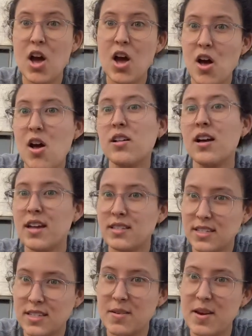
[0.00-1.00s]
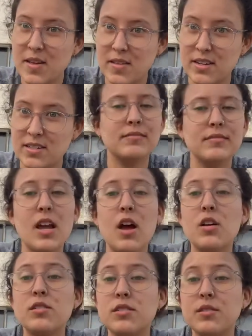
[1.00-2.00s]
All kinds of deregulation.
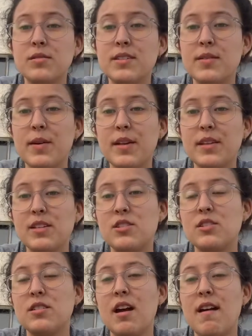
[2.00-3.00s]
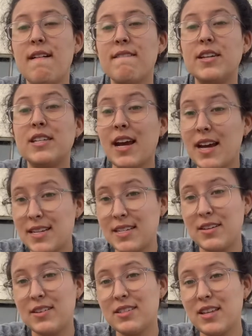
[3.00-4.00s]
Also deregulation of
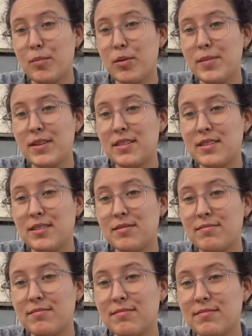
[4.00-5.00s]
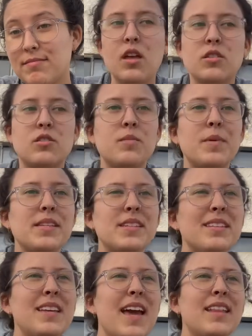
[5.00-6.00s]
dietary supplements. So
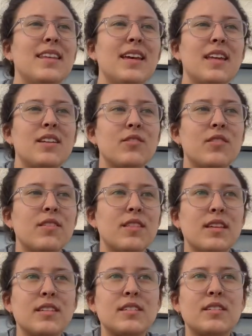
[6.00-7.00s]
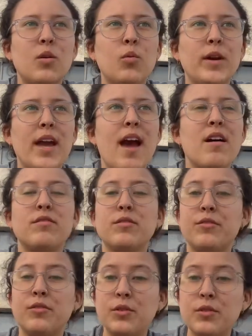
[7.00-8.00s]
basically at the end of all of this, we have a
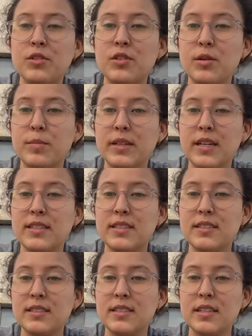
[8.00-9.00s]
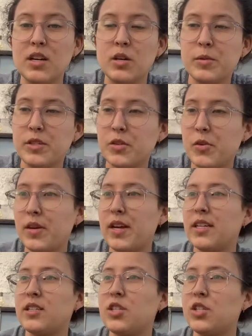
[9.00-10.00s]
food surplus, which
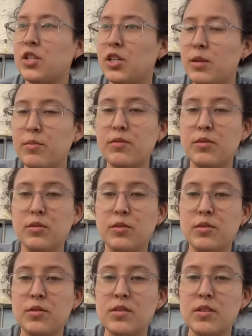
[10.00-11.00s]
creates cheap food,